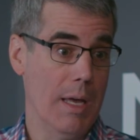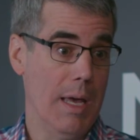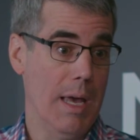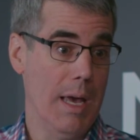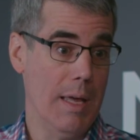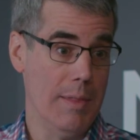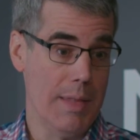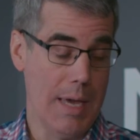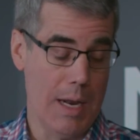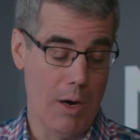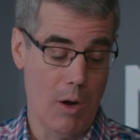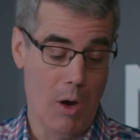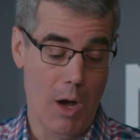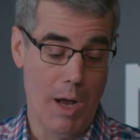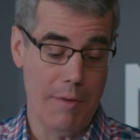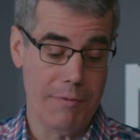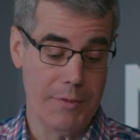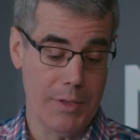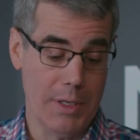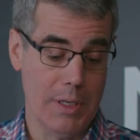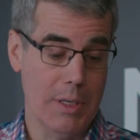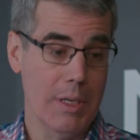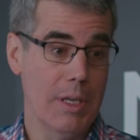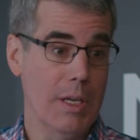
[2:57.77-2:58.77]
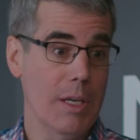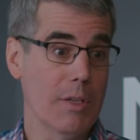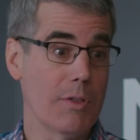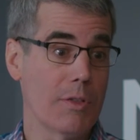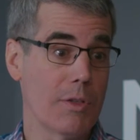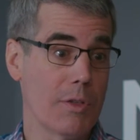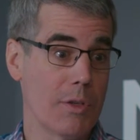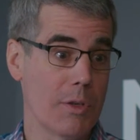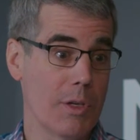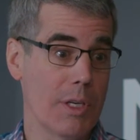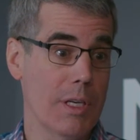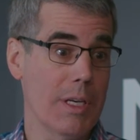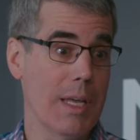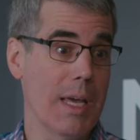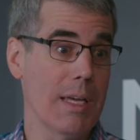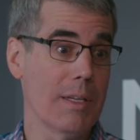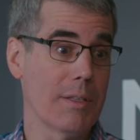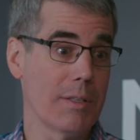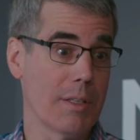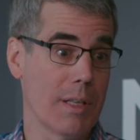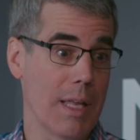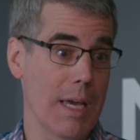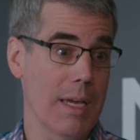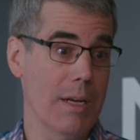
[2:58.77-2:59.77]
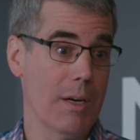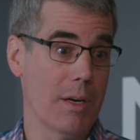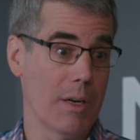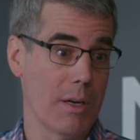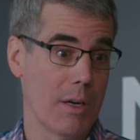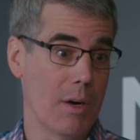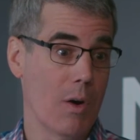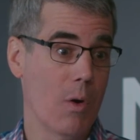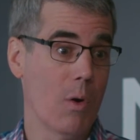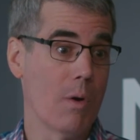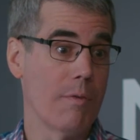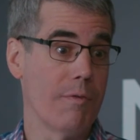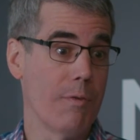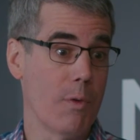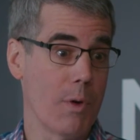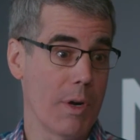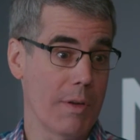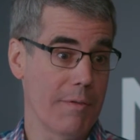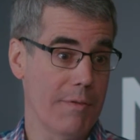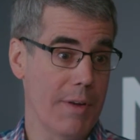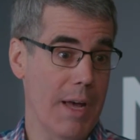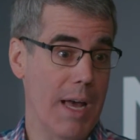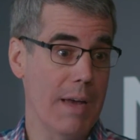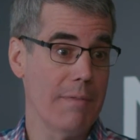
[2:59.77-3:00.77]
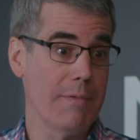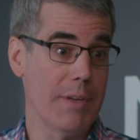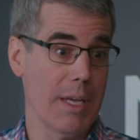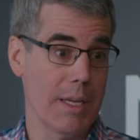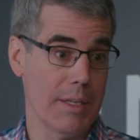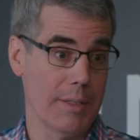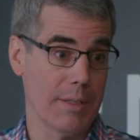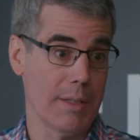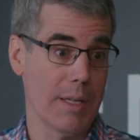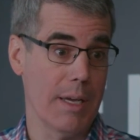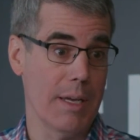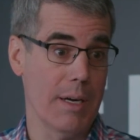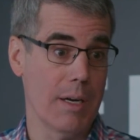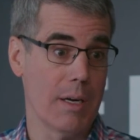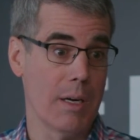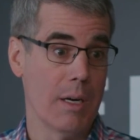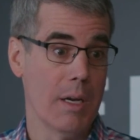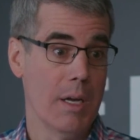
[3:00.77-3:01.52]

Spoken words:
And that often is 30 days later or 45 days later.